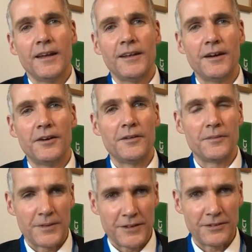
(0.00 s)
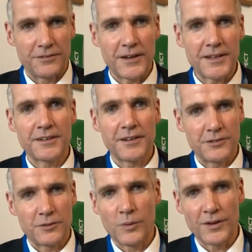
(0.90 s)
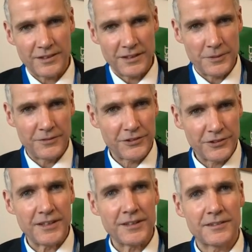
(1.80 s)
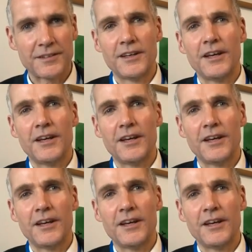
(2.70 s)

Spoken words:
Now, to find out what the provision is,